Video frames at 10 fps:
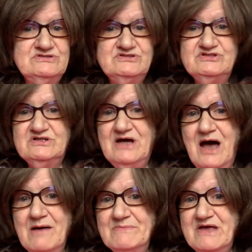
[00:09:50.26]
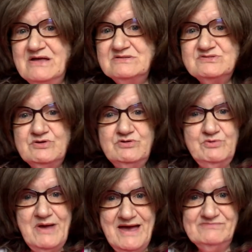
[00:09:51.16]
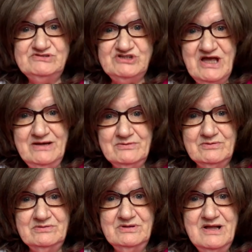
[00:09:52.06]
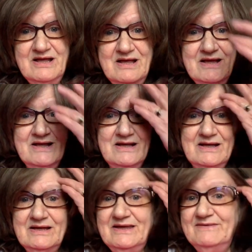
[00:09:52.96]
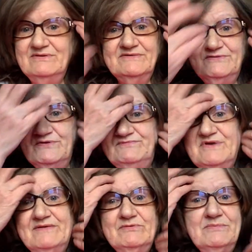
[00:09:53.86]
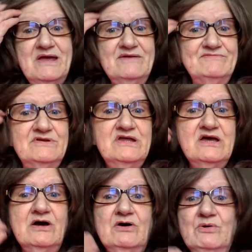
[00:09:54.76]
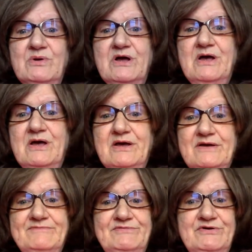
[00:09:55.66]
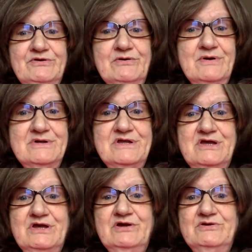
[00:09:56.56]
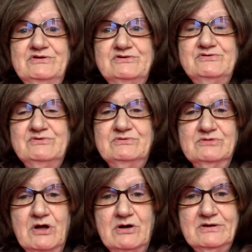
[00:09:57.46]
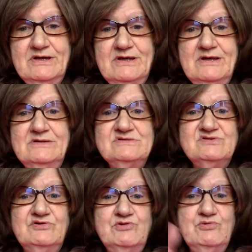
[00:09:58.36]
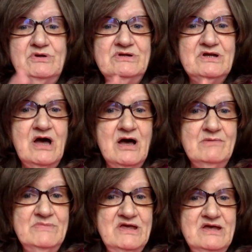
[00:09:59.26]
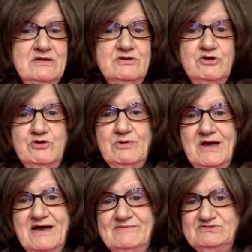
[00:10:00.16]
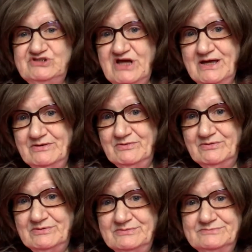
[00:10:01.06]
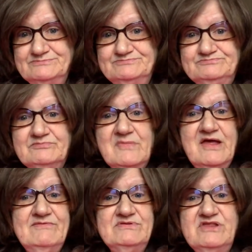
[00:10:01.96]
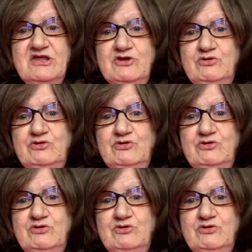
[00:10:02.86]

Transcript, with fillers: to comment. So you have a channel. Even if you've never made a video, if you're on here, you log in so you can comment. You have a channel. Everything